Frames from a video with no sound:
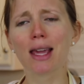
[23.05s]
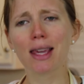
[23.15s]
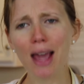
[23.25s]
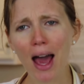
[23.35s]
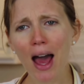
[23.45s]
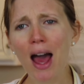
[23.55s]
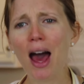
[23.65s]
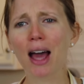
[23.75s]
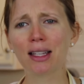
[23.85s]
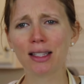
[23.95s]
Yeah,
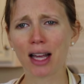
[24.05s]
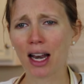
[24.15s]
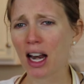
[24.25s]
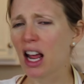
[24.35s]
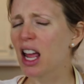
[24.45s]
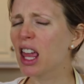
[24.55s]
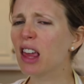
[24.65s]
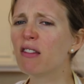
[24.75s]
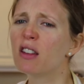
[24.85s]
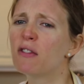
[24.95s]
I said it.
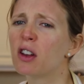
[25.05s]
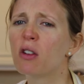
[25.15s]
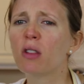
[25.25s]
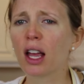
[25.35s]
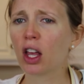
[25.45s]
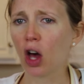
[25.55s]
Even if you don't like